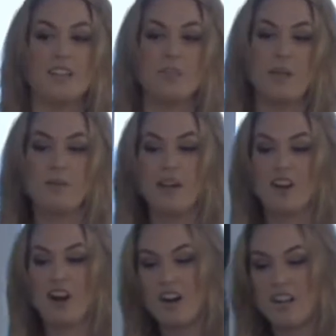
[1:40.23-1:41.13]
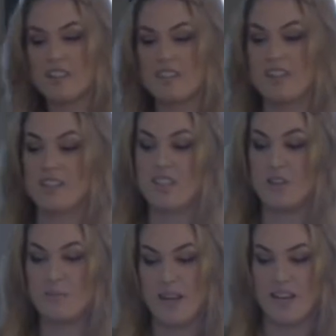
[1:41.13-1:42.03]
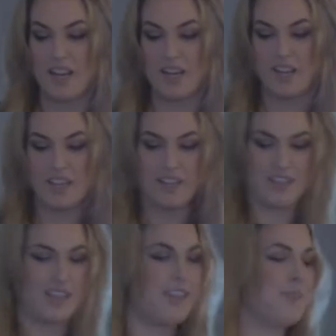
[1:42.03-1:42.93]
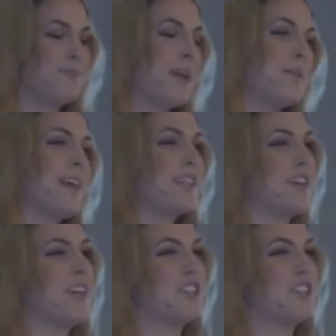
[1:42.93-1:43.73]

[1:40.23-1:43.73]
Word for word: to be a better artist and continue painting, maybe that's how I